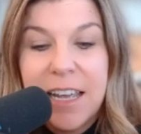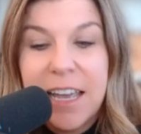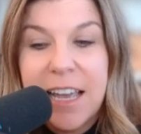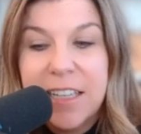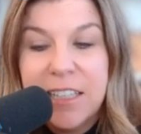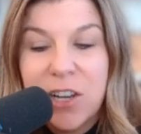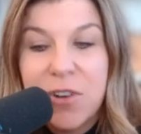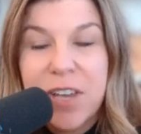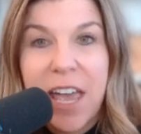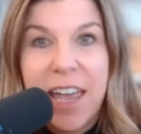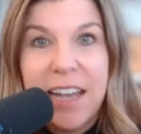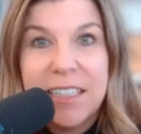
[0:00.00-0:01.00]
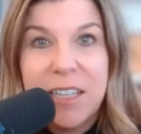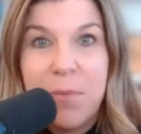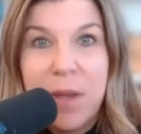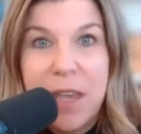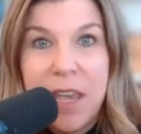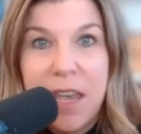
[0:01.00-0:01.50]
it's okay to
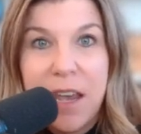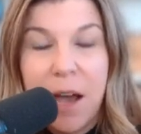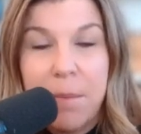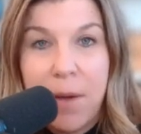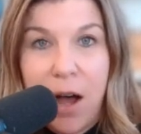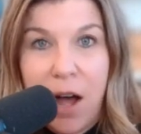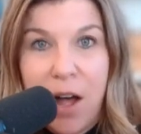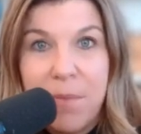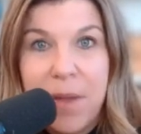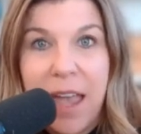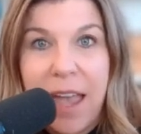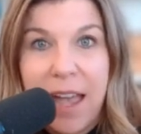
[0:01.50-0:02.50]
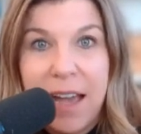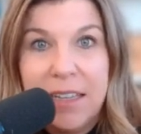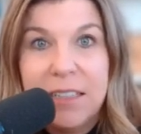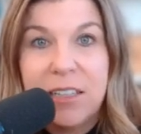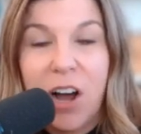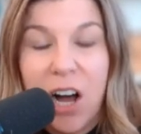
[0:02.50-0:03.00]
be a mom
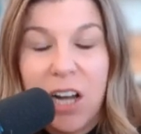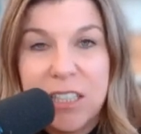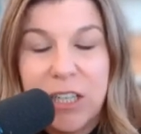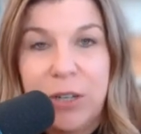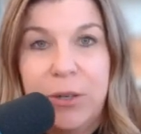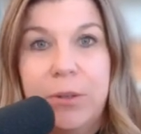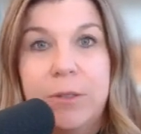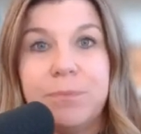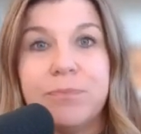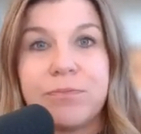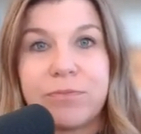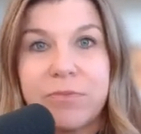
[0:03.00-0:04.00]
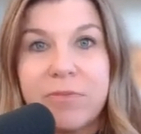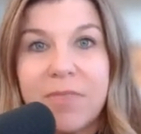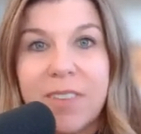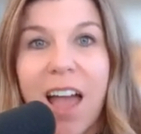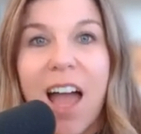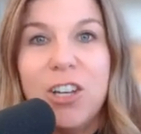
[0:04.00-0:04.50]
and also
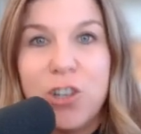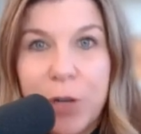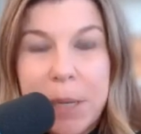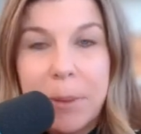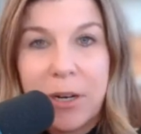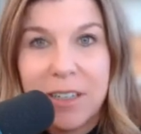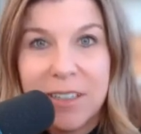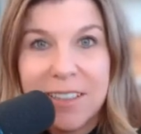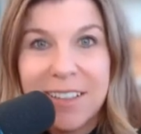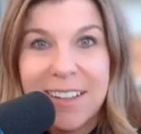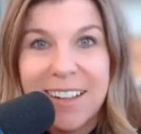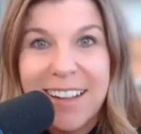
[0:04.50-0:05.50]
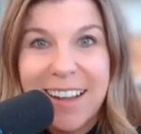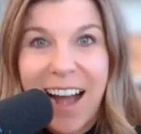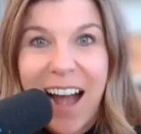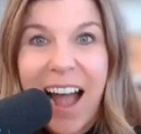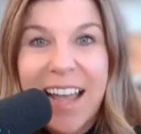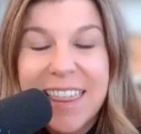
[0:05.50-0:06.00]
a dreamer.
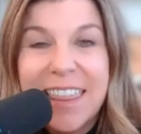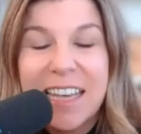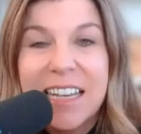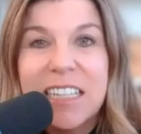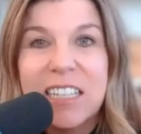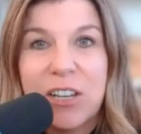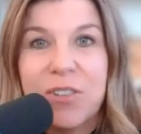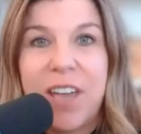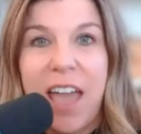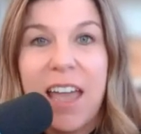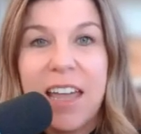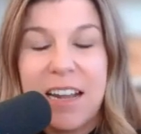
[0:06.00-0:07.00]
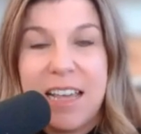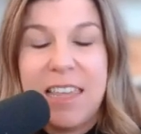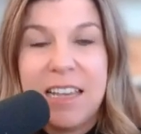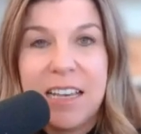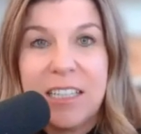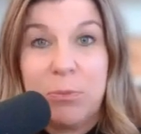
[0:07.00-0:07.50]
I think it's okay and I
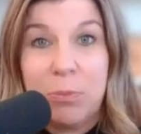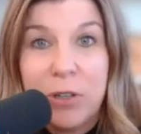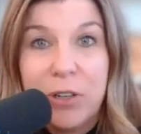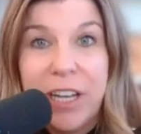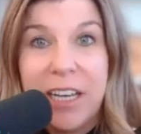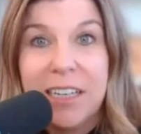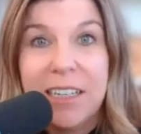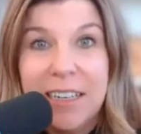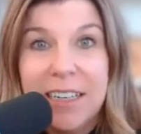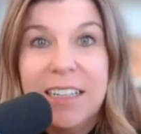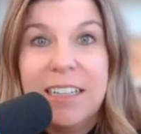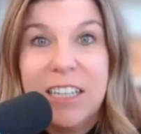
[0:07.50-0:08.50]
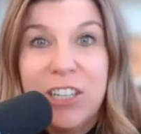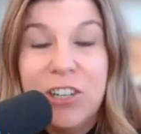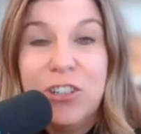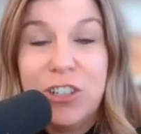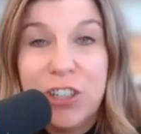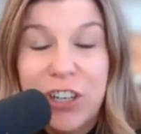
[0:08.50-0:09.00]
think it's brilliant. I think
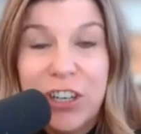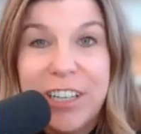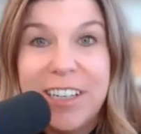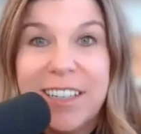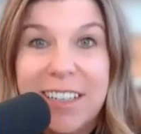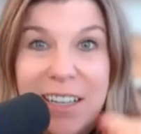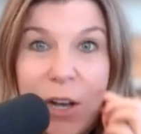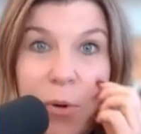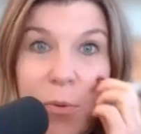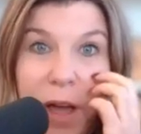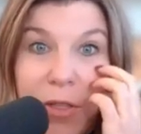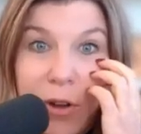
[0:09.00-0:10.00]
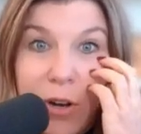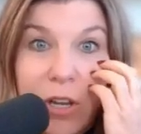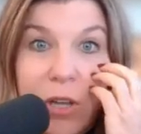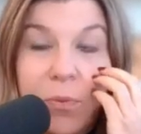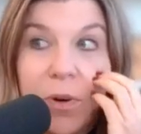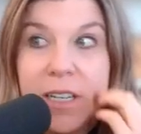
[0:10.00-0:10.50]
you should. Whether
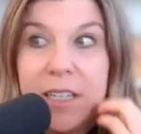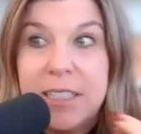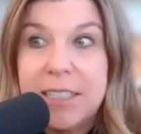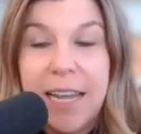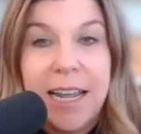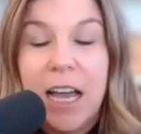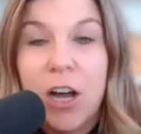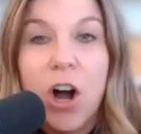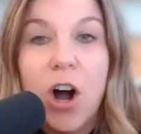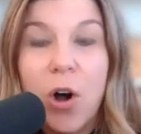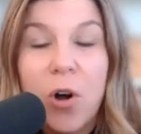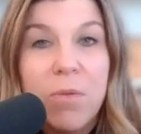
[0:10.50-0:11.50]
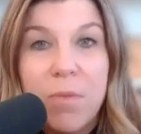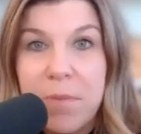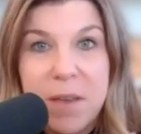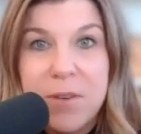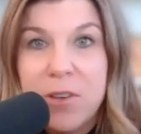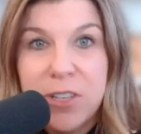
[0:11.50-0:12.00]
you want to stay at home,
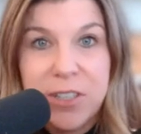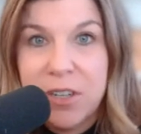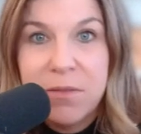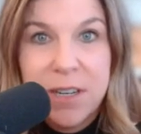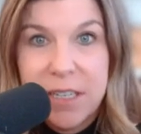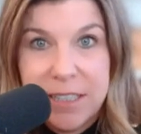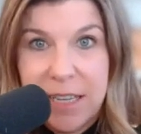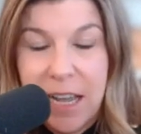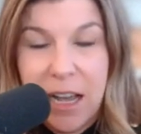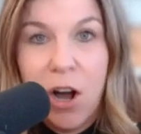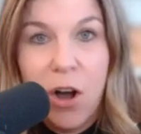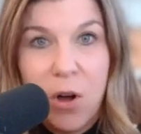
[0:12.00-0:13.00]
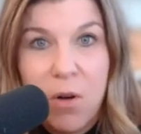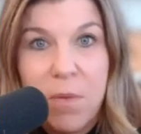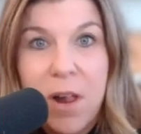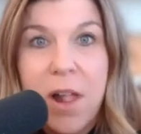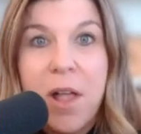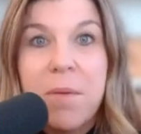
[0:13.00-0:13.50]
maybe you still want to stay at home,
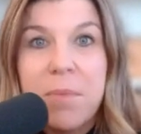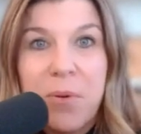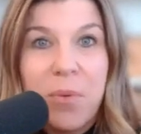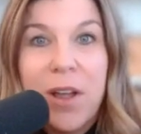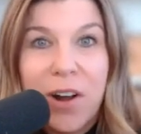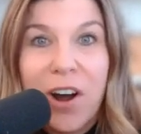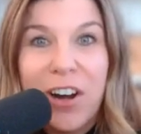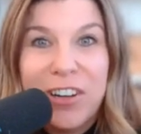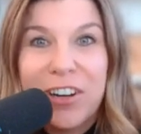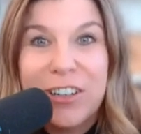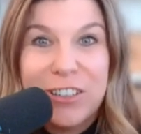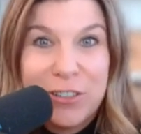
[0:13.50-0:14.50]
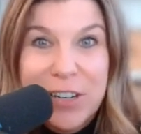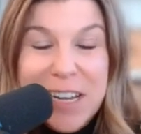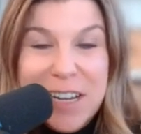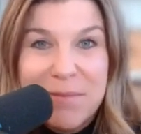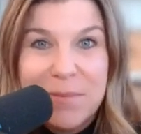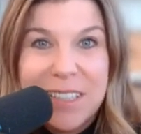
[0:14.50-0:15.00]
but what are your
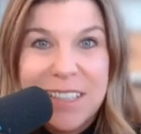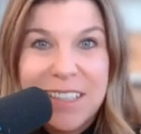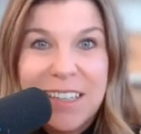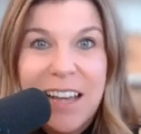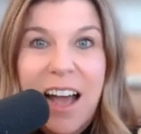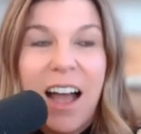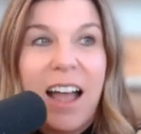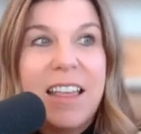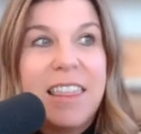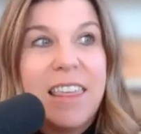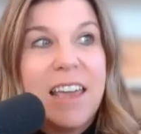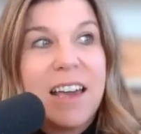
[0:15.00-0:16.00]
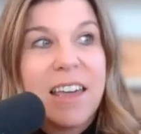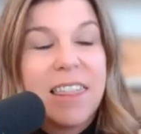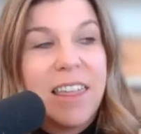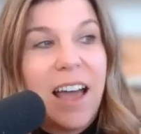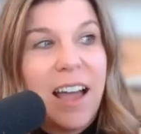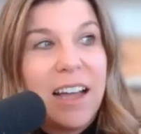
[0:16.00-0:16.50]
dreams? I think
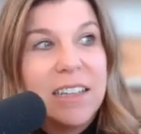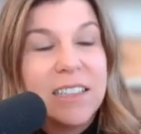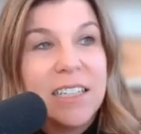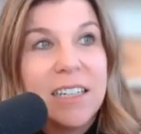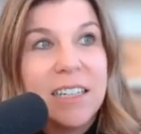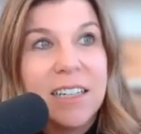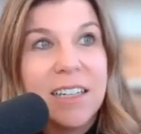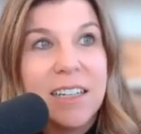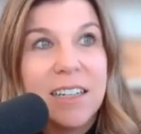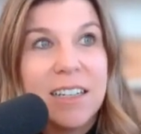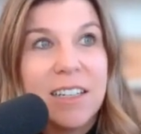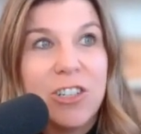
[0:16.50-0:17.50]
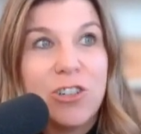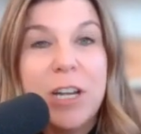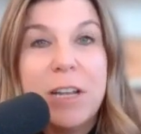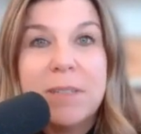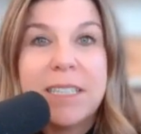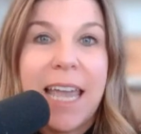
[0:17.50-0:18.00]
that
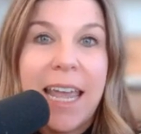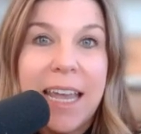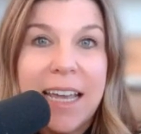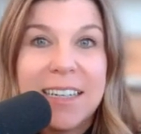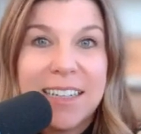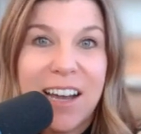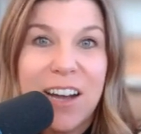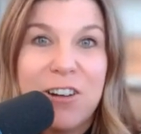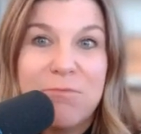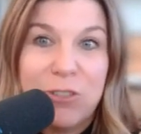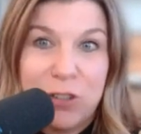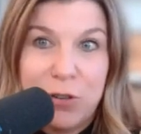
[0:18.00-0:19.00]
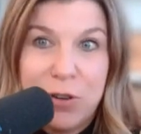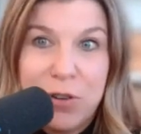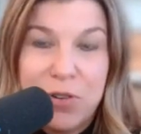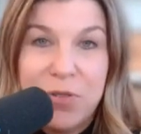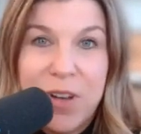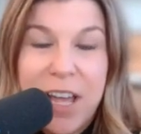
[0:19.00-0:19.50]
dreams can come
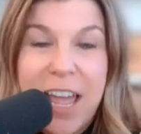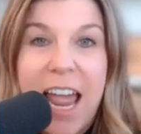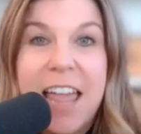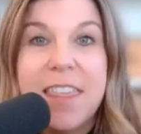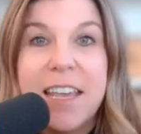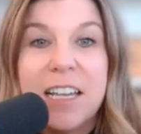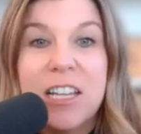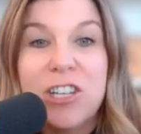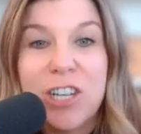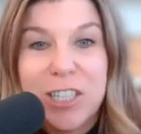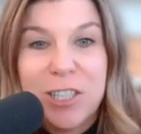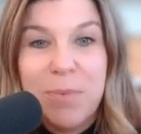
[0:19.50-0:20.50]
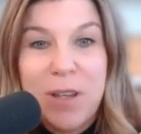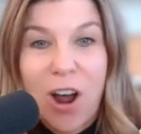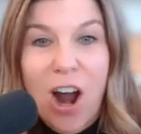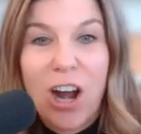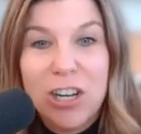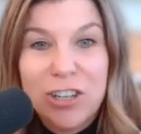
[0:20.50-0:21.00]
true and they can just be
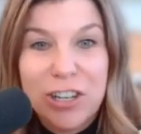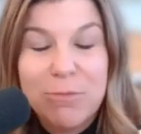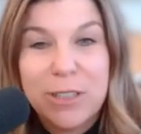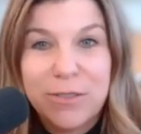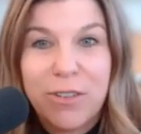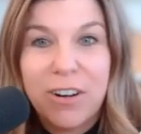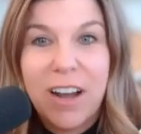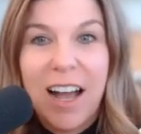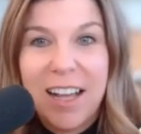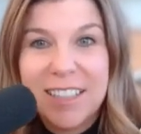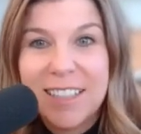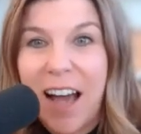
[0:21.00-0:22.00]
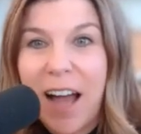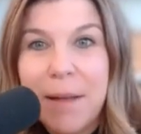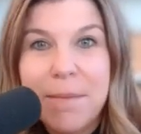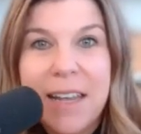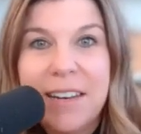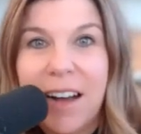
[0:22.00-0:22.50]
our dreams for us. I
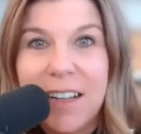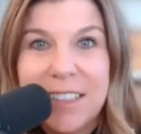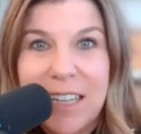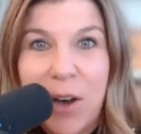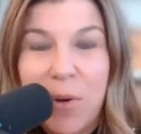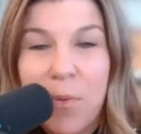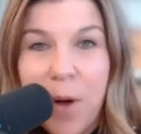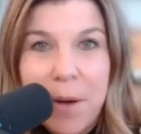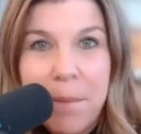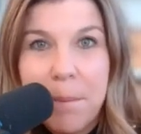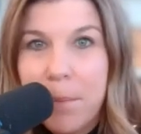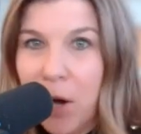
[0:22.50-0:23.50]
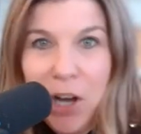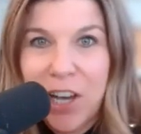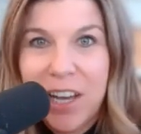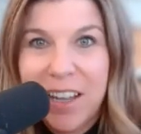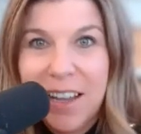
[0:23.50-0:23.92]
may not sell one book